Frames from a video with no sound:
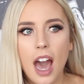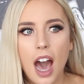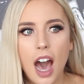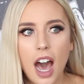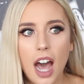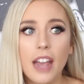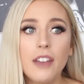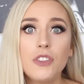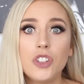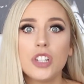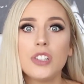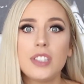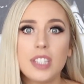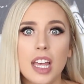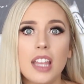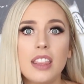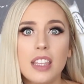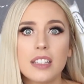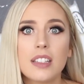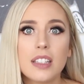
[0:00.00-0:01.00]
I've just
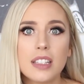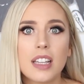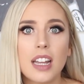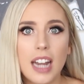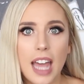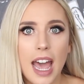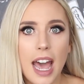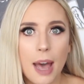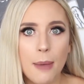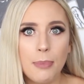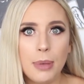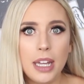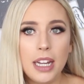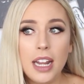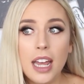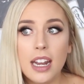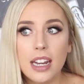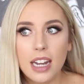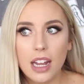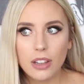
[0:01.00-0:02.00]
said this is going to
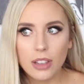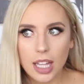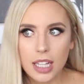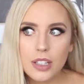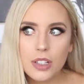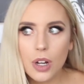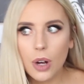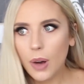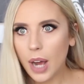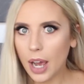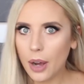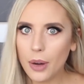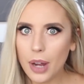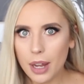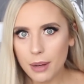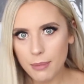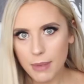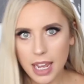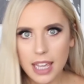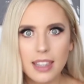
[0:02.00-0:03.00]
happen. Now let's go out
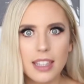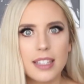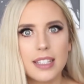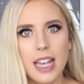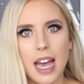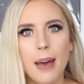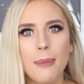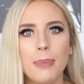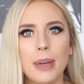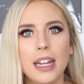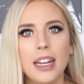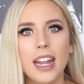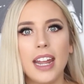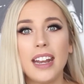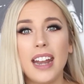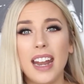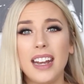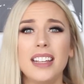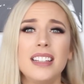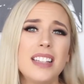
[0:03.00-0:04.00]
and make this happen. And
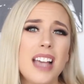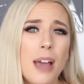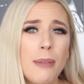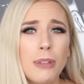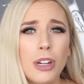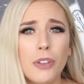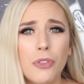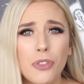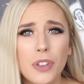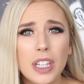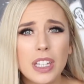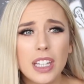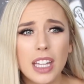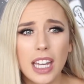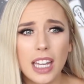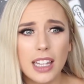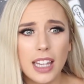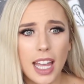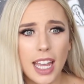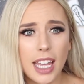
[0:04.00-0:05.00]
anytime you're
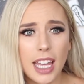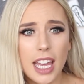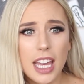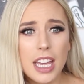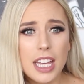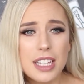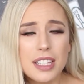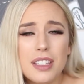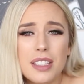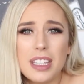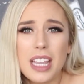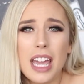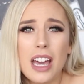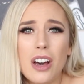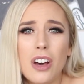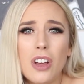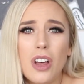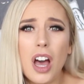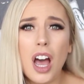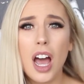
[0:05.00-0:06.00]
feeling like
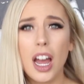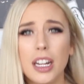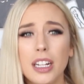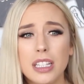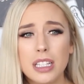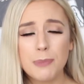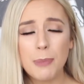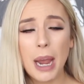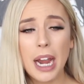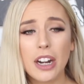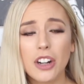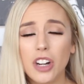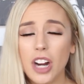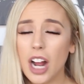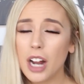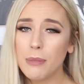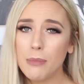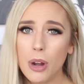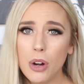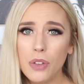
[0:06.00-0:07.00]
stale, uninspired, or
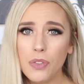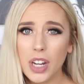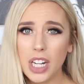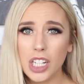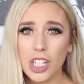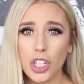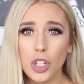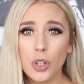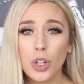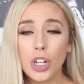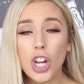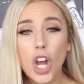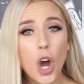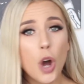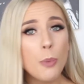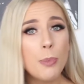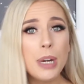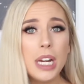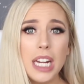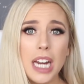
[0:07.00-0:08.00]
unmotivated, you can
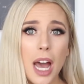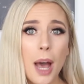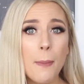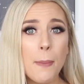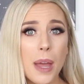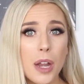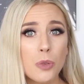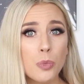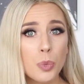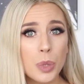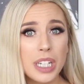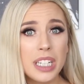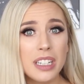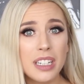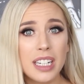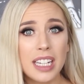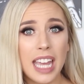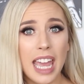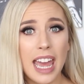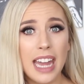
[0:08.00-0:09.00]
open it up and read it
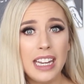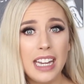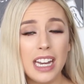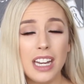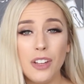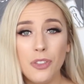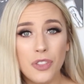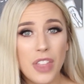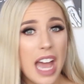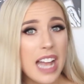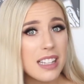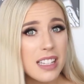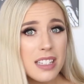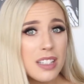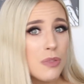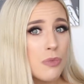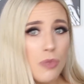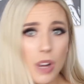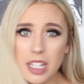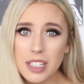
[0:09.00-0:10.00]
again. And if that
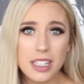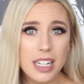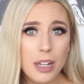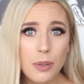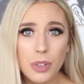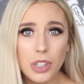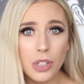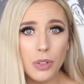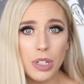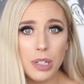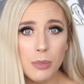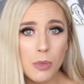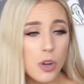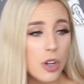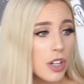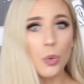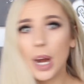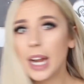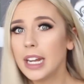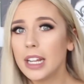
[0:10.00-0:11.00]
doesn't resonate with you
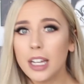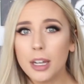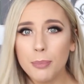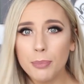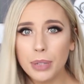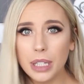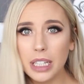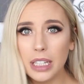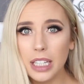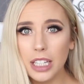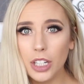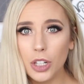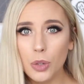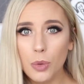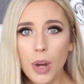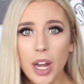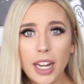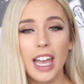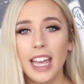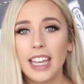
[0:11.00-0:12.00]
anymore, write a completely new
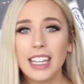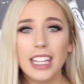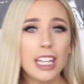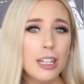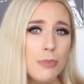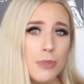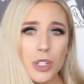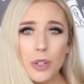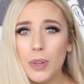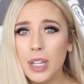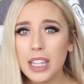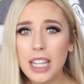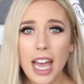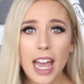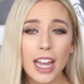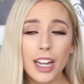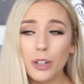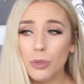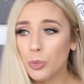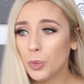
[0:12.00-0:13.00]
one and keep doing
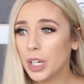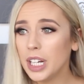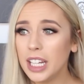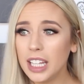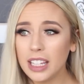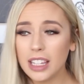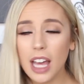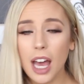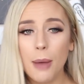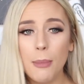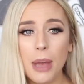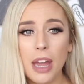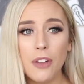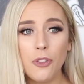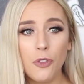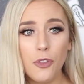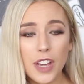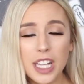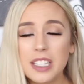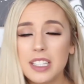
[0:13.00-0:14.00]
that and reading them
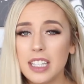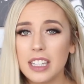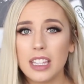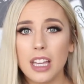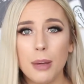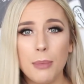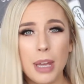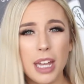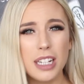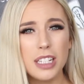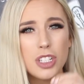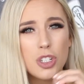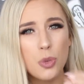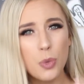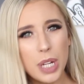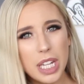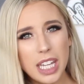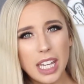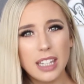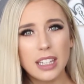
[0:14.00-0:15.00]
and fixing them and
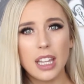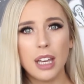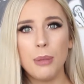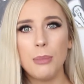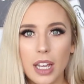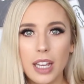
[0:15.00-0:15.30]
tweaking them.